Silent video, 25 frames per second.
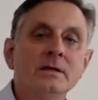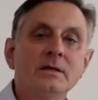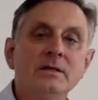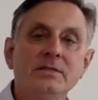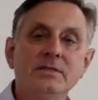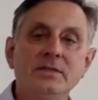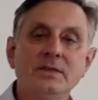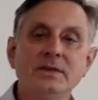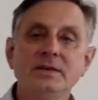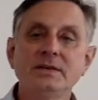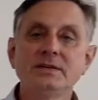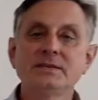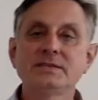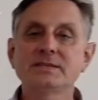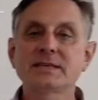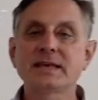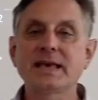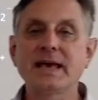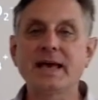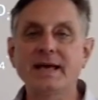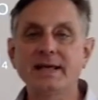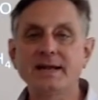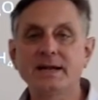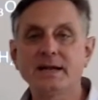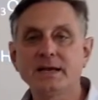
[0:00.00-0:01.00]
These
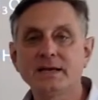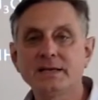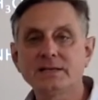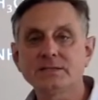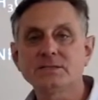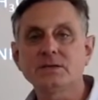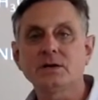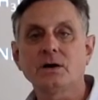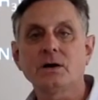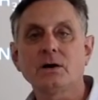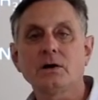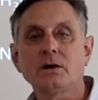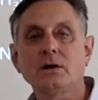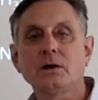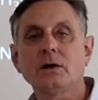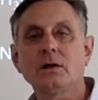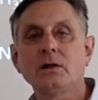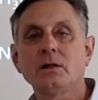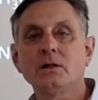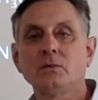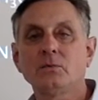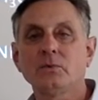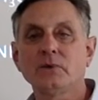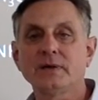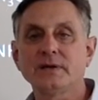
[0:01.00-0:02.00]
cations are
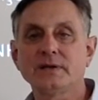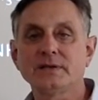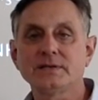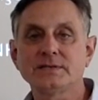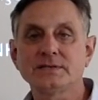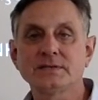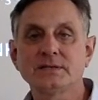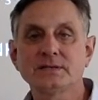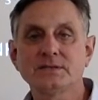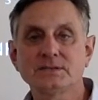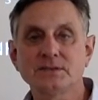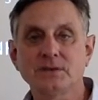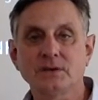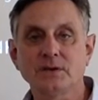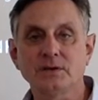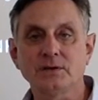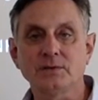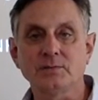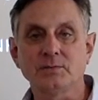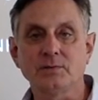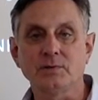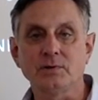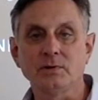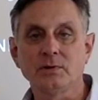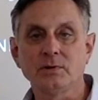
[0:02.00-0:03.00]
always
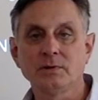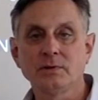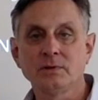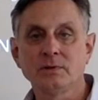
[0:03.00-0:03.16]
soluble.